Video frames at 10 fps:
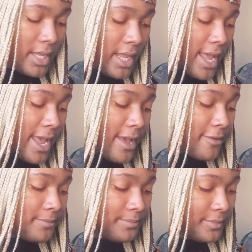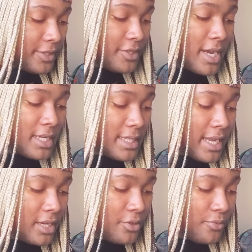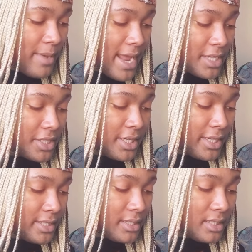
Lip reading: Yeah, you're trying to take a new passionate